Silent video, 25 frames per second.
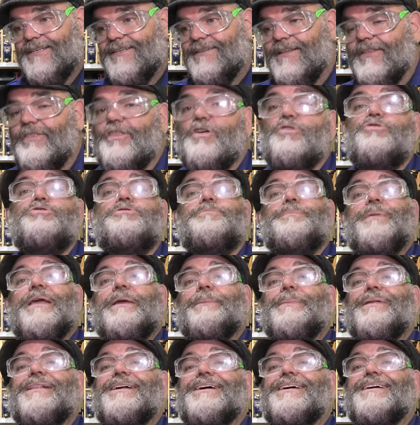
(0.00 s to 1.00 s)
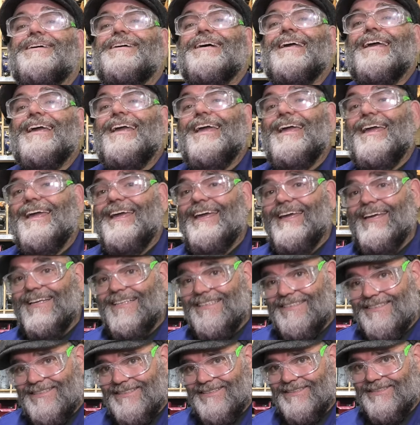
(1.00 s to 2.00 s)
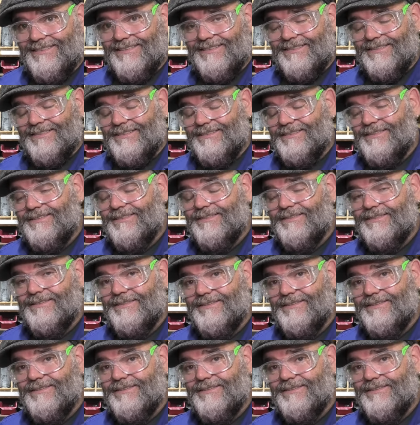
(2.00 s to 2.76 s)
that those people are innocent